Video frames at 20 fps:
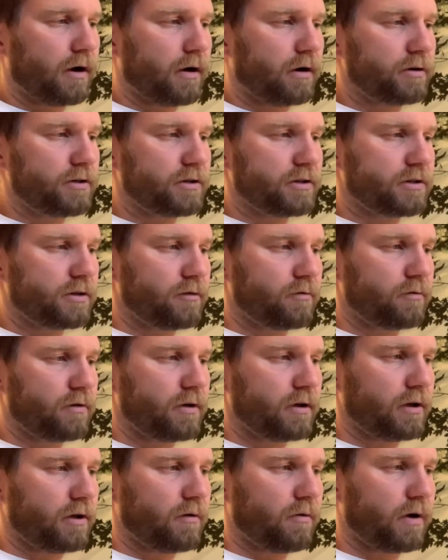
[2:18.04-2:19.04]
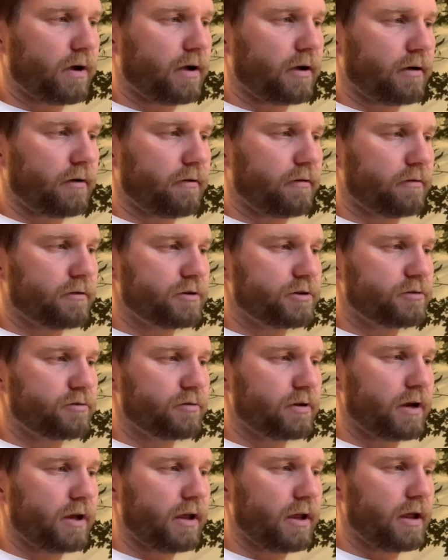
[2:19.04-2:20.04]
just a really quick
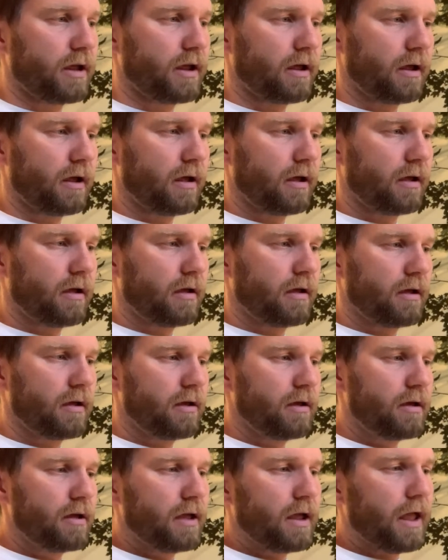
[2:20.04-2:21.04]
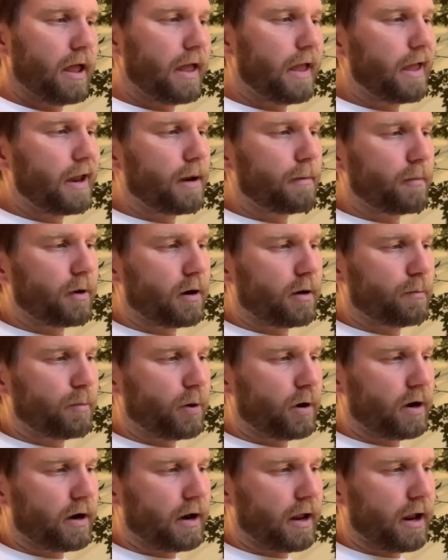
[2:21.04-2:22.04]
tree, and I'm gonna
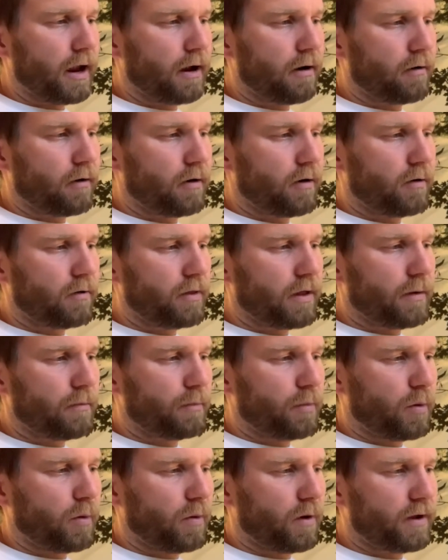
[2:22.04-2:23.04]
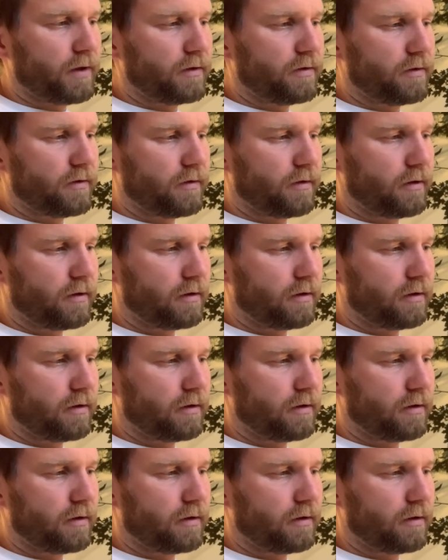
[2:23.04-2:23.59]
put an arrow that points